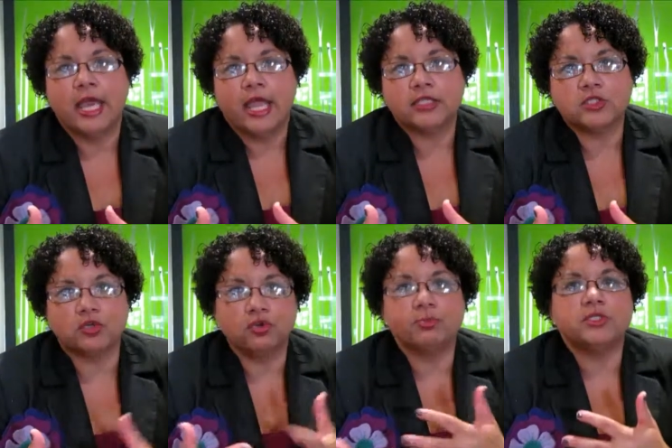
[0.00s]
and so
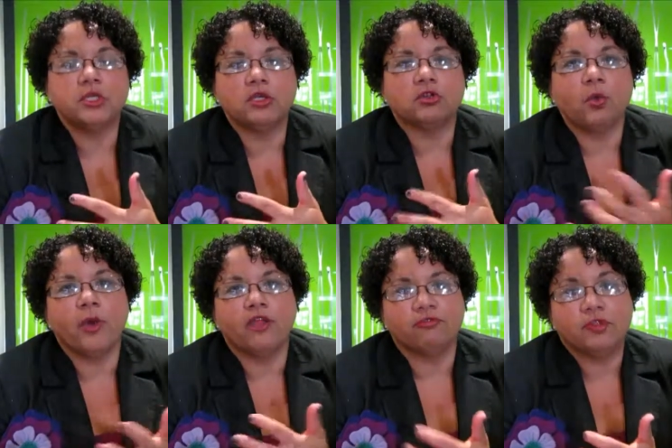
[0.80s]
your particular
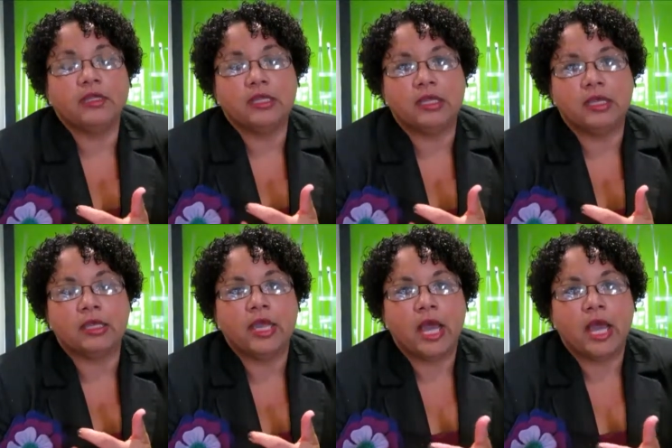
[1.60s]
way of leading